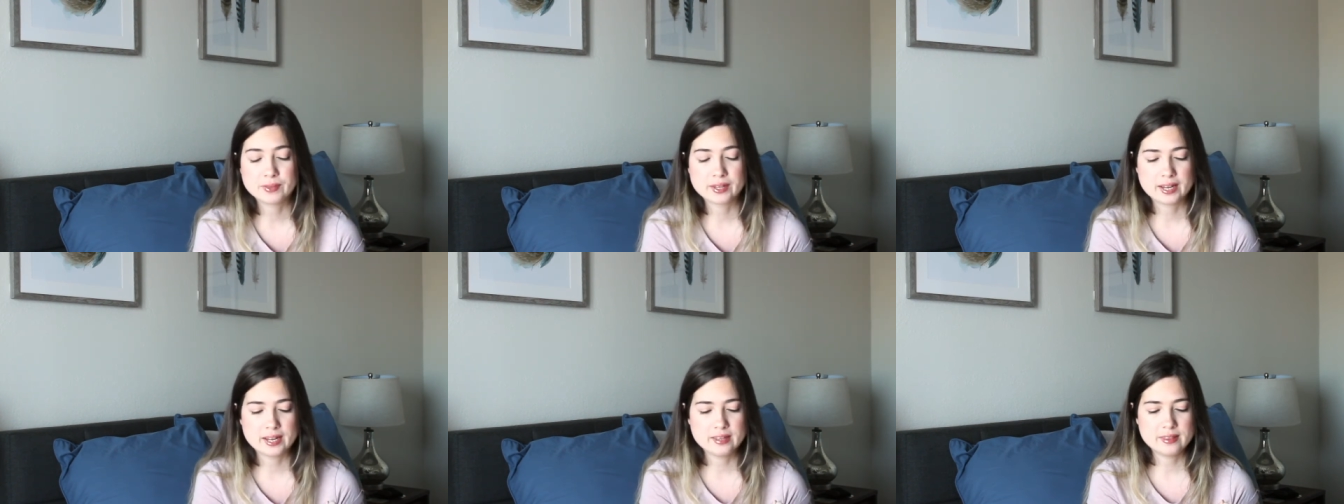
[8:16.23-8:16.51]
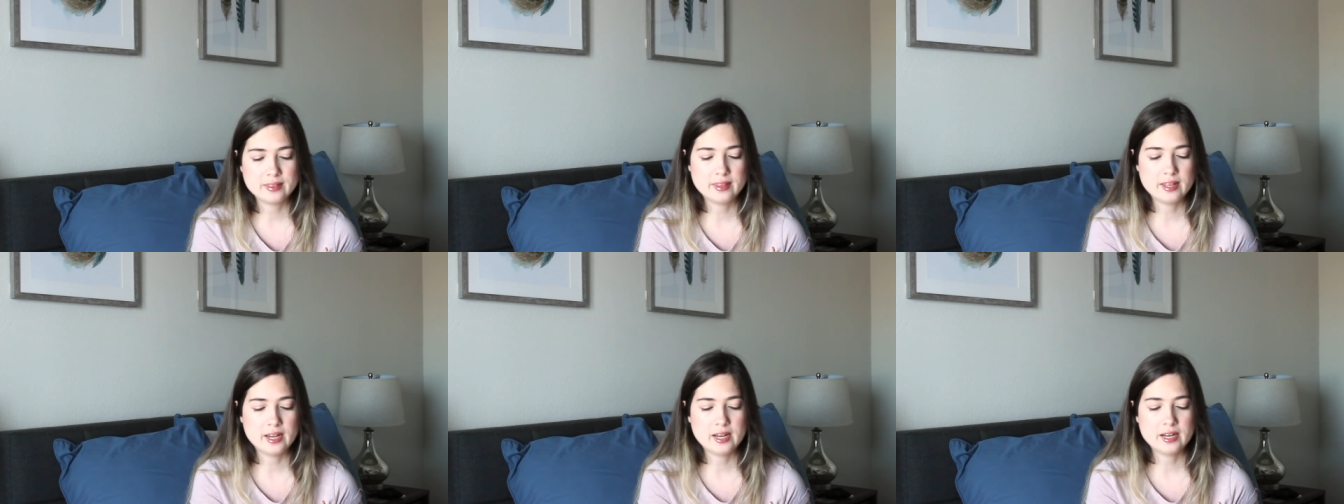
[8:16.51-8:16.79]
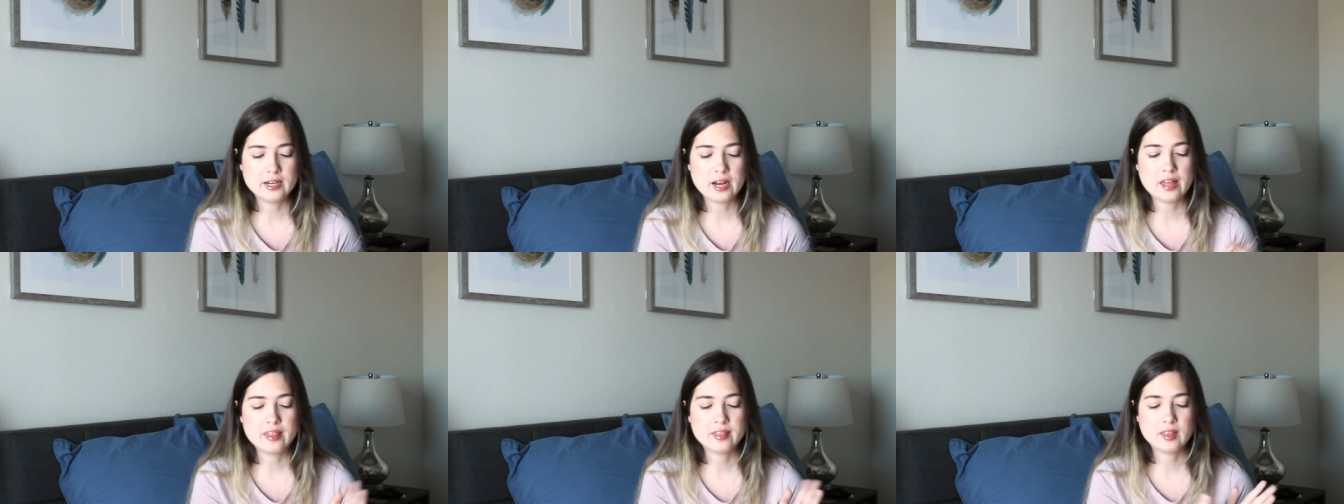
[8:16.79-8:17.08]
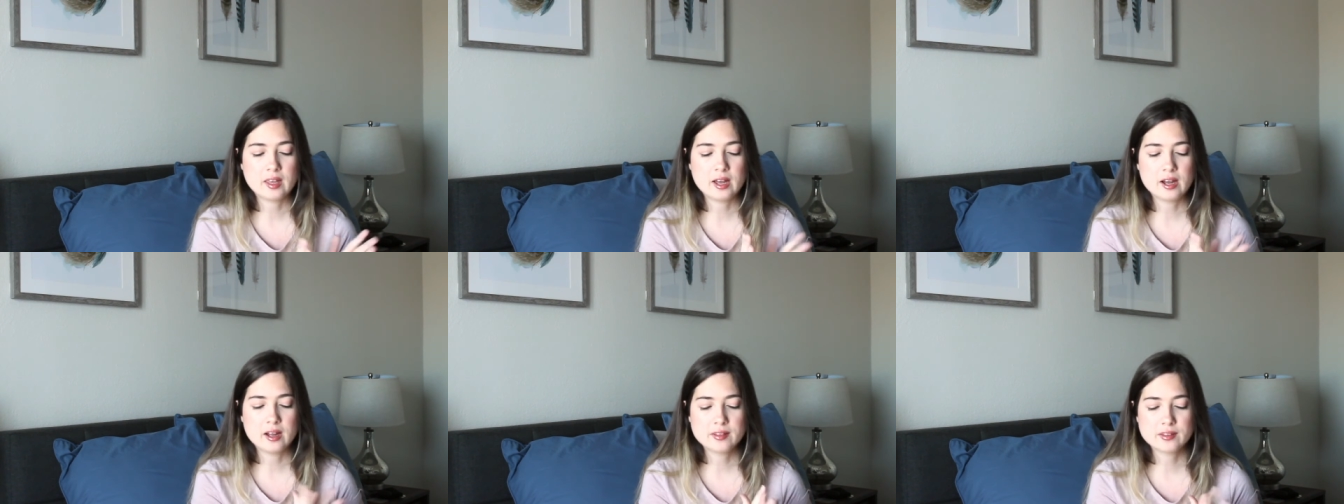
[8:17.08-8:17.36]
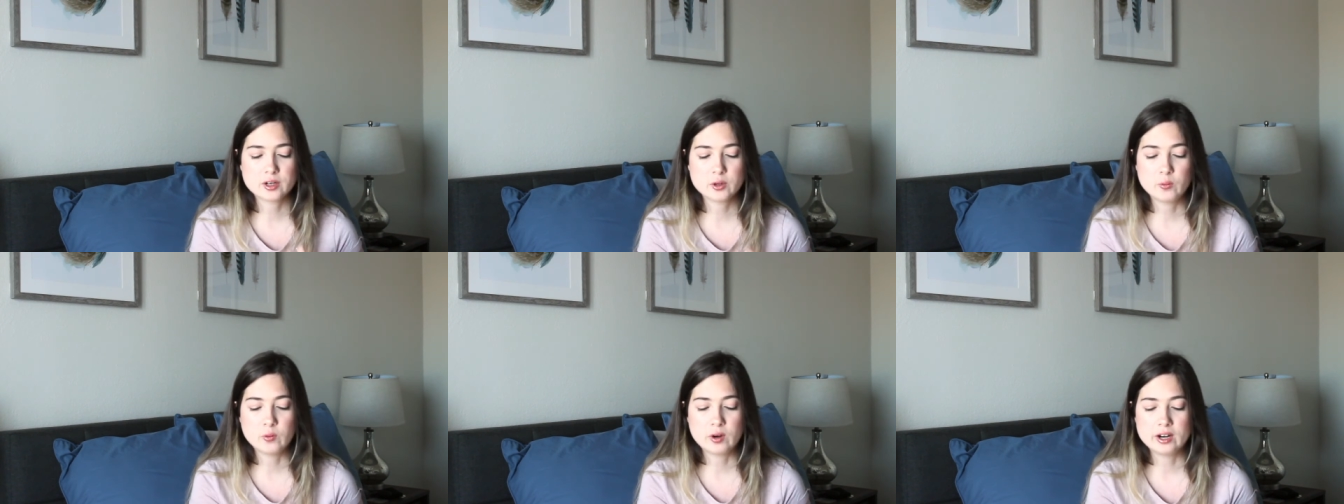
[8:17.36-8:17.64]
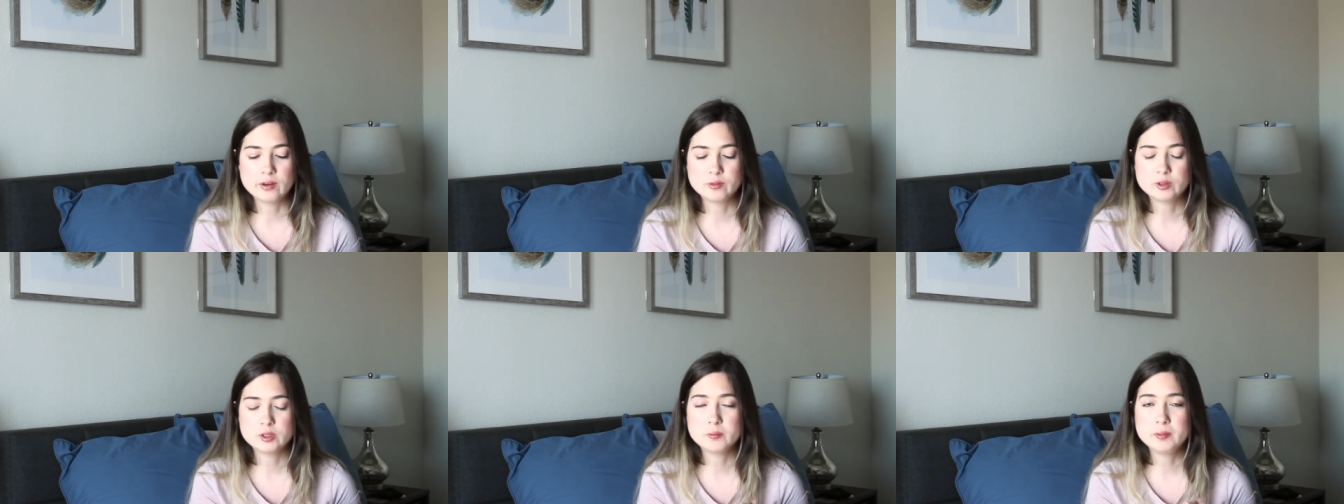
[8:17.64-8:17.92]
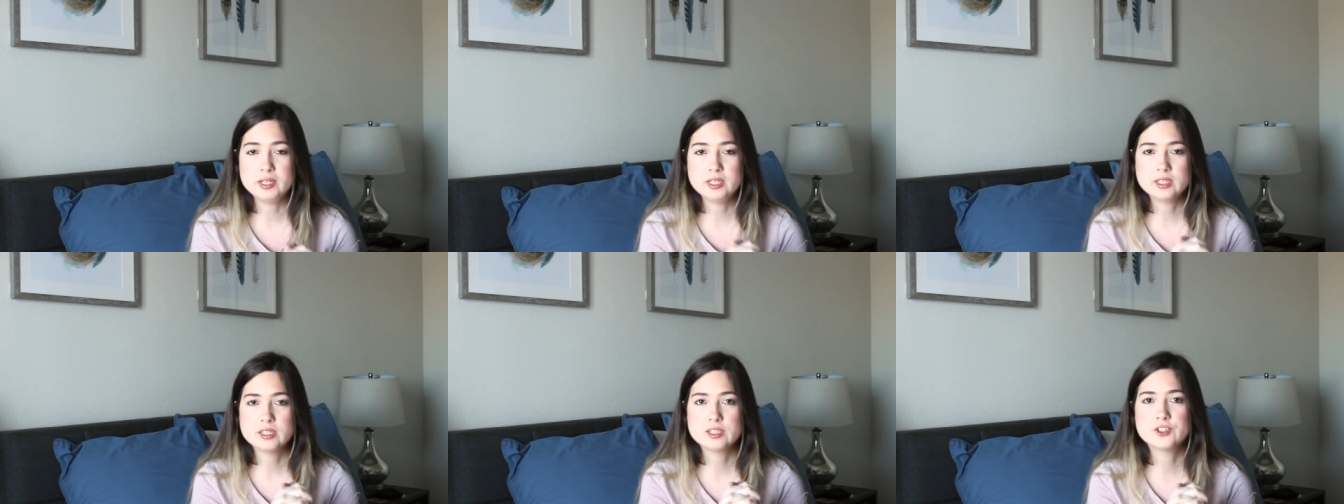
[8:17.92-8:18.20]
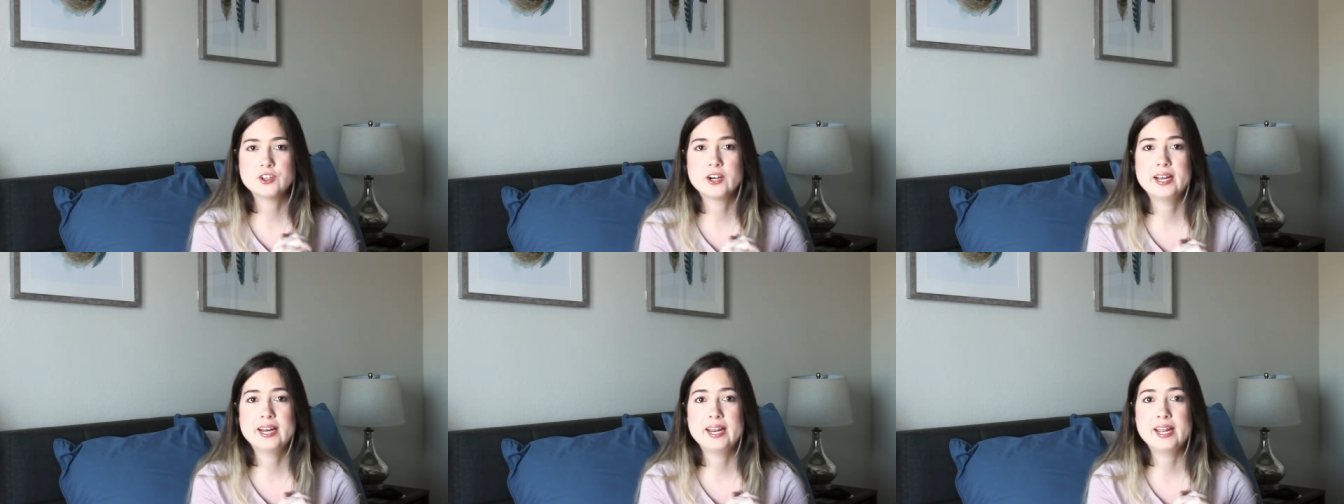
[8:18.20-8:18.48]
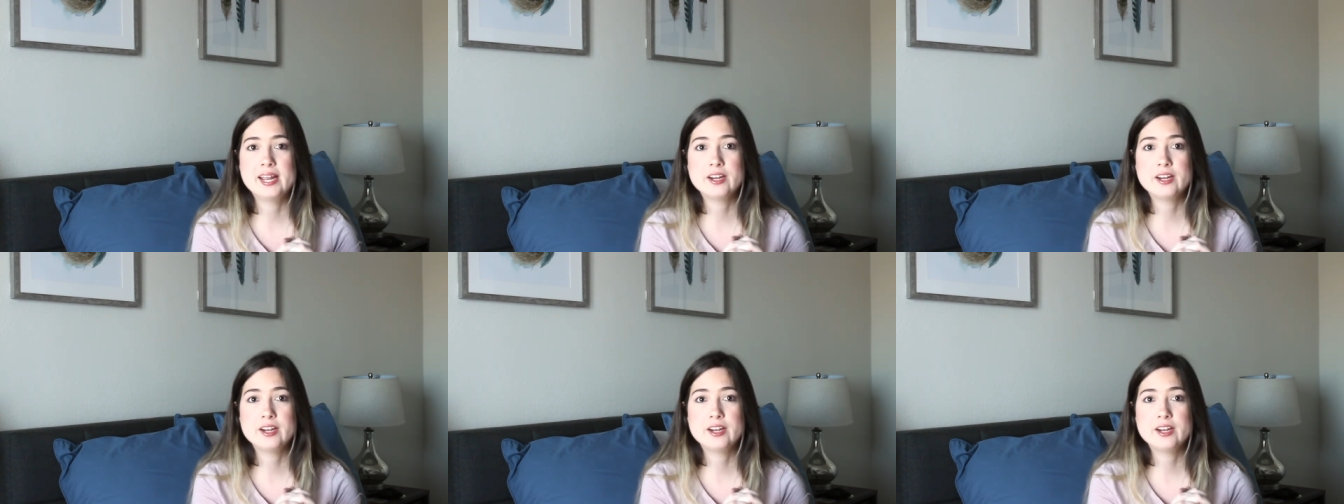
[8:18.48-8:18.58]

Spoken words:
And then the other one will be to try and